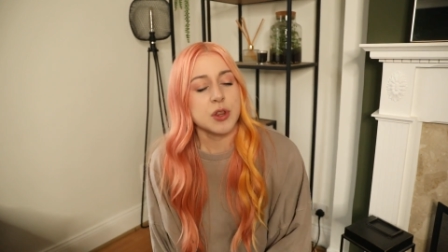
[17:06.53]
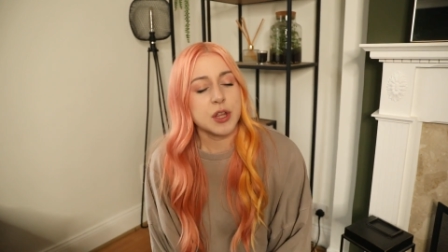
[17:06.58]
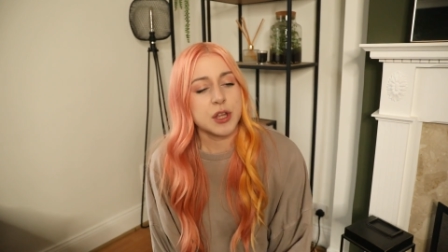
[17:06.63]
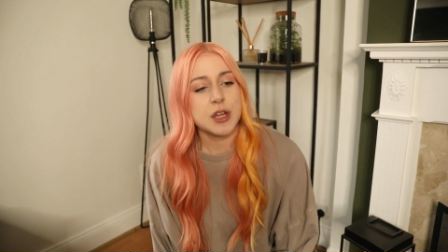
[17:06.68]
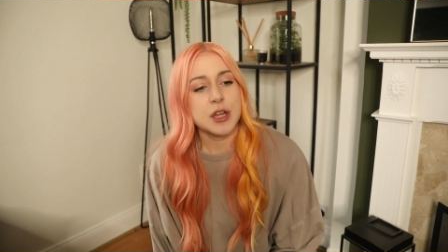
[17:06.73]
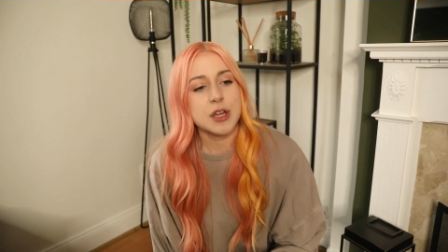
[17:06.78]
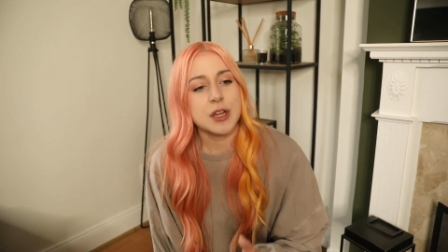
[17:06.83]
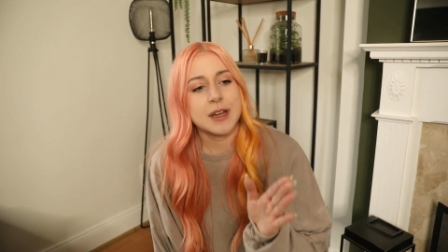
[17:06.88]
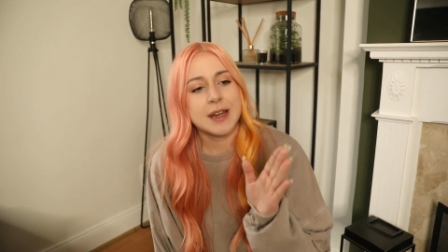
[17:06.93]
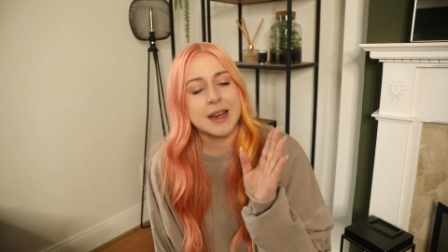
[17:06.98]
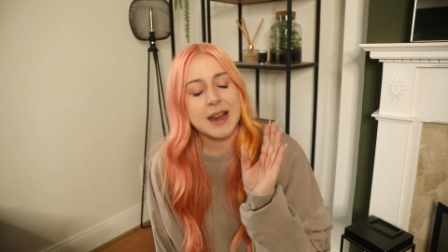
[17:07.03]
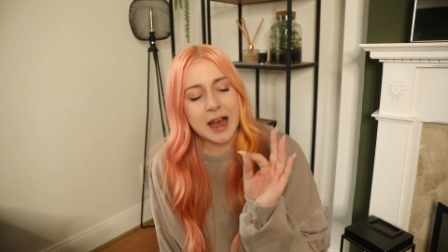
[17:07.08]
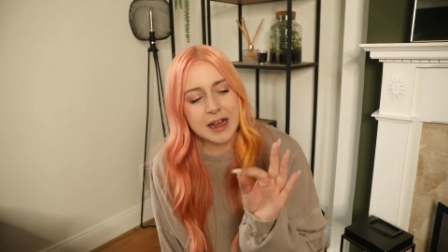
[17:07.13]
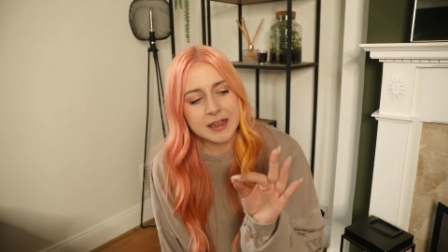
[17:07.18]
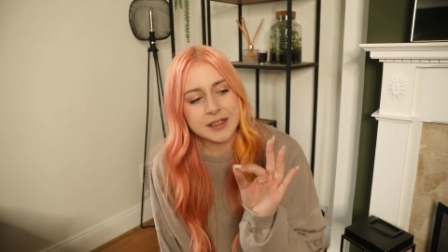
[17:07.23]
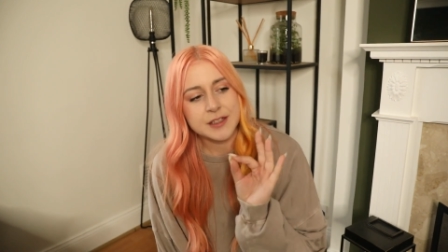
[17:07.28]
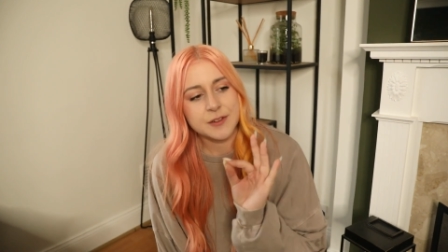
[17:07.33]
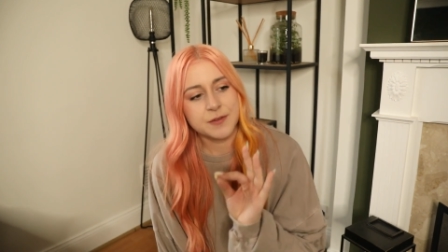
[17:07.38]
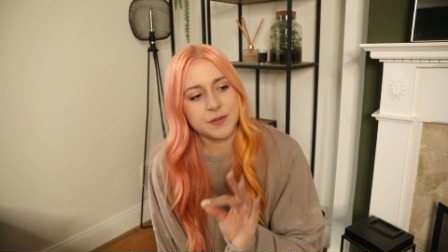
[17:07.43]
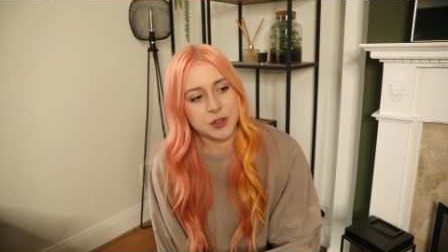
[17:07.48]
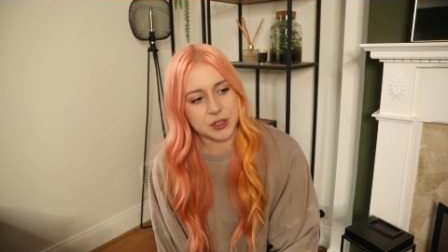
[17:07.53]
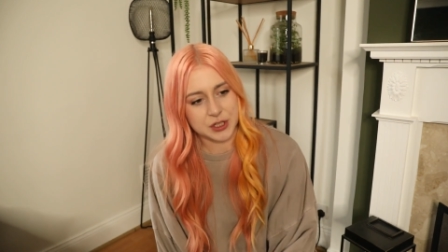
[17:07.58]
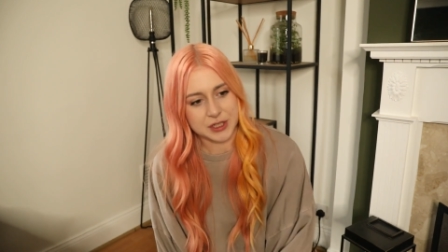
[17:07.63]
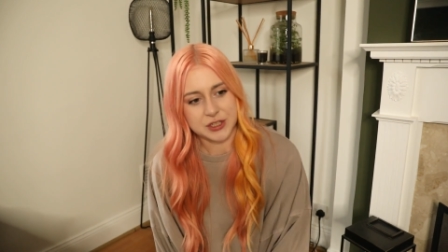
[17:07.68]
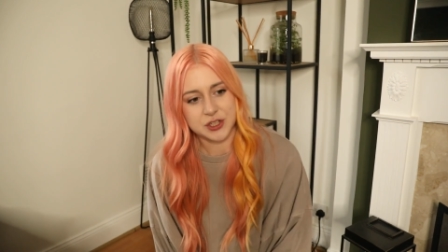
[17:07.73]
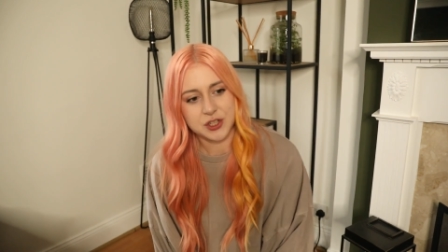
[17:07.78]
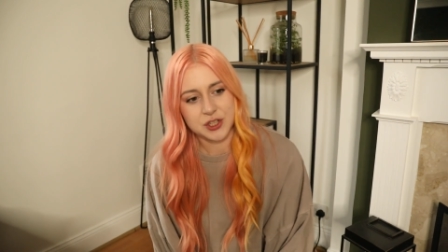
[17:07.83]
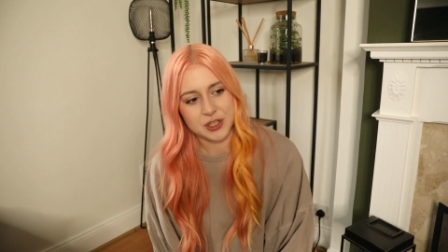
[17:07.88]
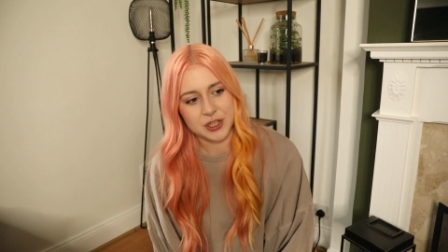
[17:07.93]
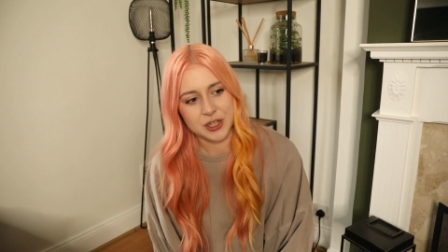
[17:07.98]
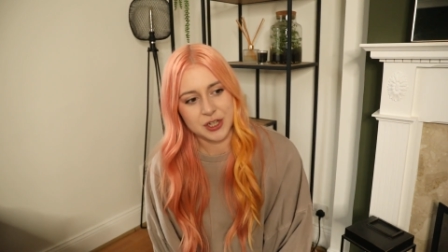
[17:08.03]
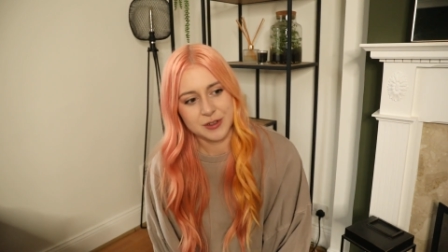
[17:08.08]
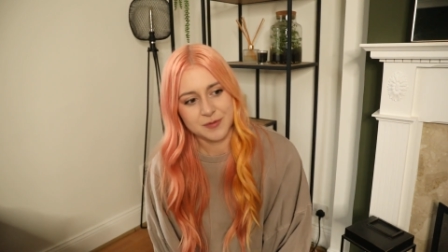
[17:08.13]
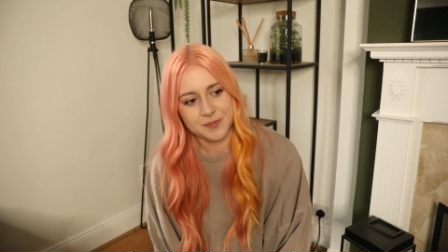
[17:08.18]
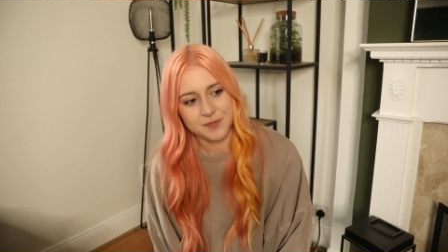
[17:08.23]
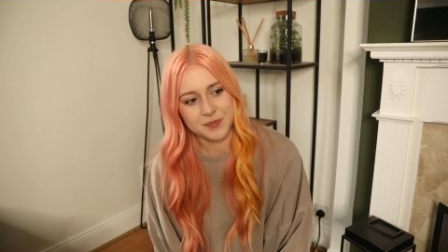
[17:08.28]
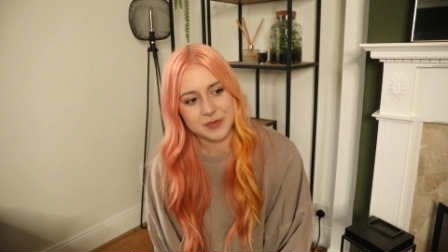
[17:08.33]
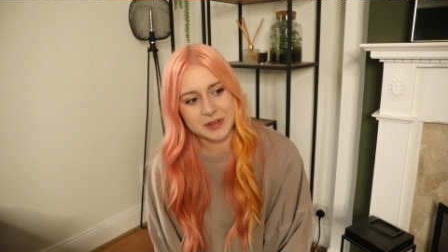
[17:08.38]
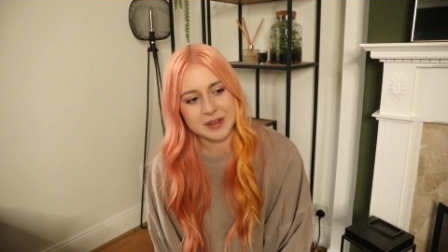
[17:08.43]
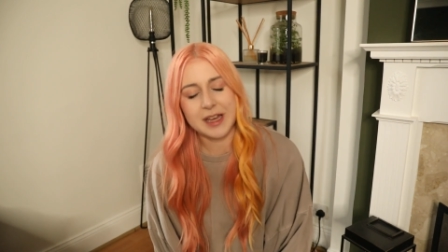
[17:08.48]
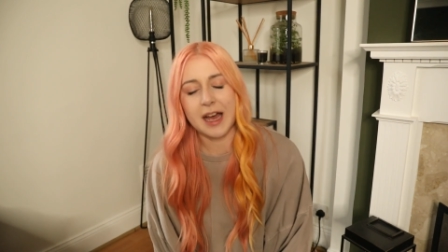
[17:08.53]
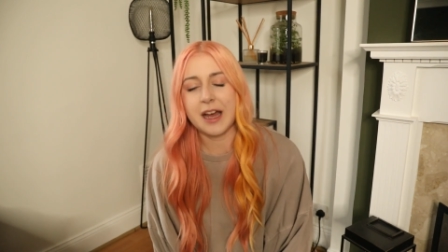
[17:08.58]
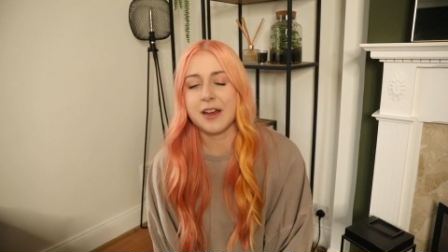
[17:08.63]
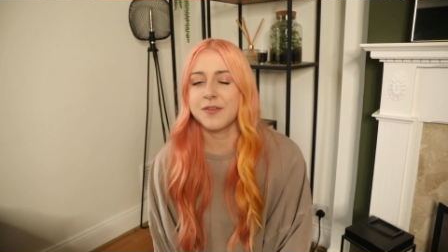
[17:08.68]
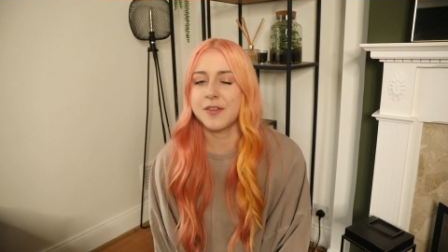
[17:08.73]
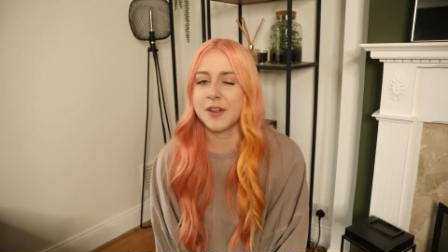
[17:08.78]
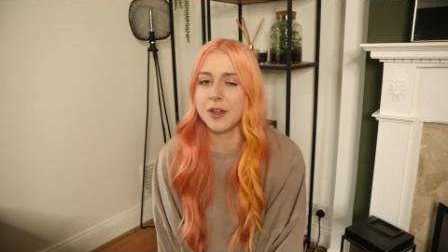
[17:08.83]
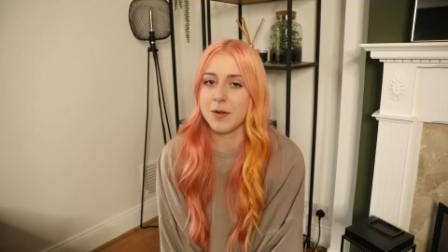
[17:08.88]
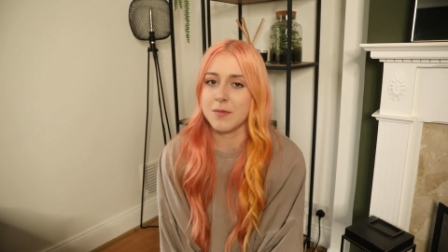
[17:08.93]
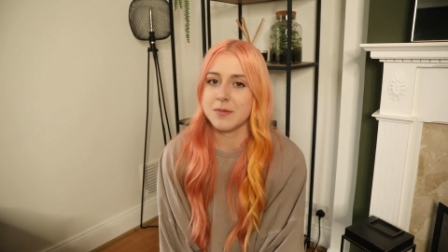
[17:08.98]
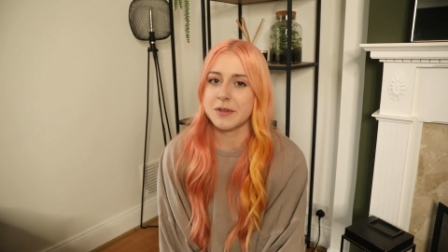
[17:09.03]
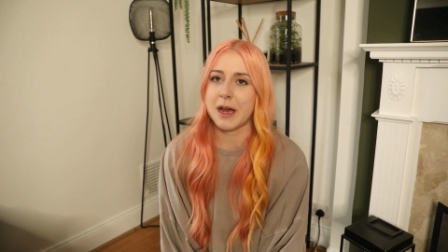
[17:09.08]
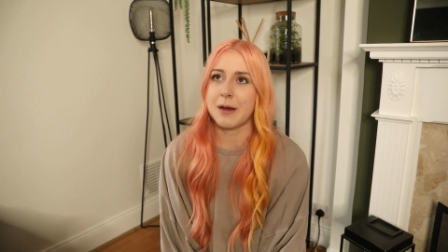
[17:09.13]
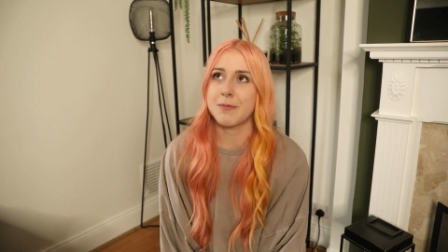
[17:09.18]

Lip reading: The last footage that I filmed,